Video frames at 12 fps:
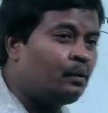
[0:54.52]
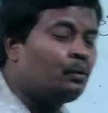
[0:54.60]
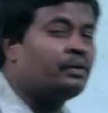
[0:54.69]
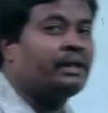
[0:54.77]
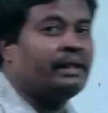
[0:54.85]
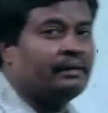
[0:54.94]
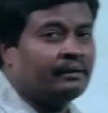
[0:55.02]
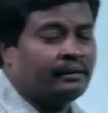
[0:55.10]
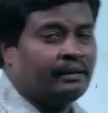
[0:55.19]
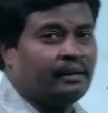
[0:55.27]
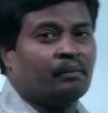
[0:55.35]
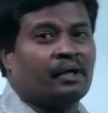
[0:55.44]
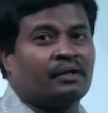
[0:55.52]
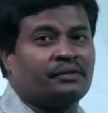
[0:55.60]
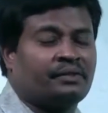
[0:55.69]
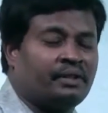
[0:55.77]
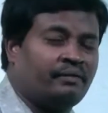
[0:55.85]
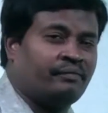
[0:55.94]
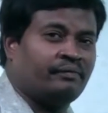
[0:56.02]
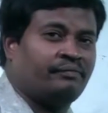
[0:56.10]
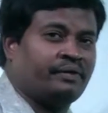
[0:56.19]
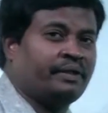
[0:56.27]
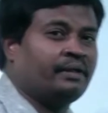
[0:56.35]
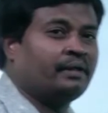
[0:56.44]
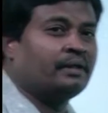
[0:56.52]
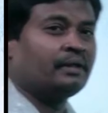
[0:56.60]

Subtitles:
to 330 marks, 350